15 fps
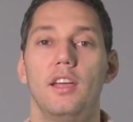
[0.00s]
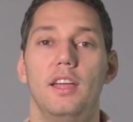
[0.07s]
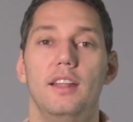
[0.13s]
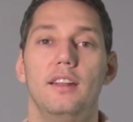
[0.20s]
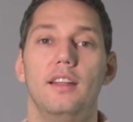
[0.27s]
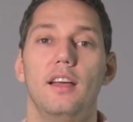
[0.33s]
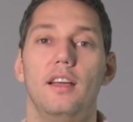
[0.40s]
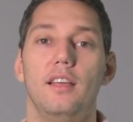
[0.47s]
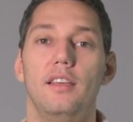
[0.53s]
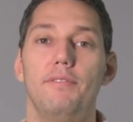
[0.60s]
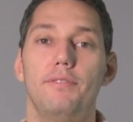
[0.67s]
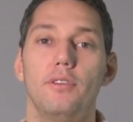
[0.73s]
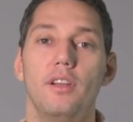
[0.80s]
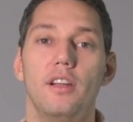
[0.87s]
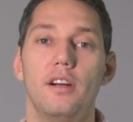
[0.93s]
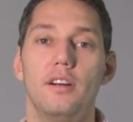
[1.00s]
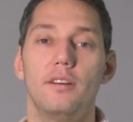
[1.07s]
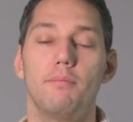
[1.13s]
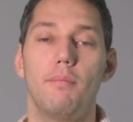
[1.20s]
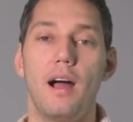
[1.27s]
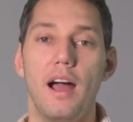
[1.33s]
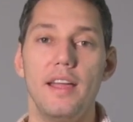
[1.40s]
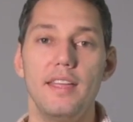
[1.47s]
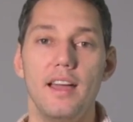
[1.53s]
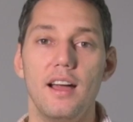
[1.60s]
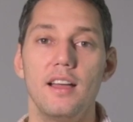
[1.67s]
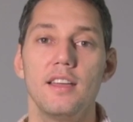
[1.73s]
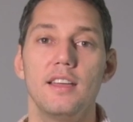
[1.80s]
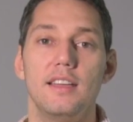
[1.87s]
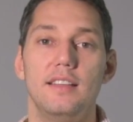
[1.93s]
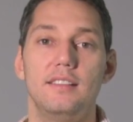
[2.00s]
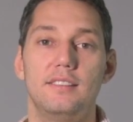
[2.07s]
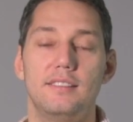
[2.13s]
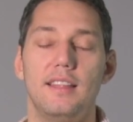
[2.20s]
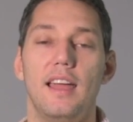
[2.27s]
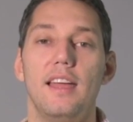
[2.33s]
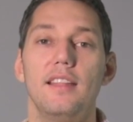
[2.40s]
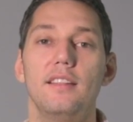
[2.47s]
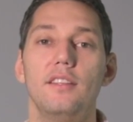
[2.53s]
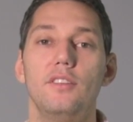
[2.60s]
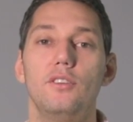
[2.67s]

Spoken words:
And if you learn Maya instead,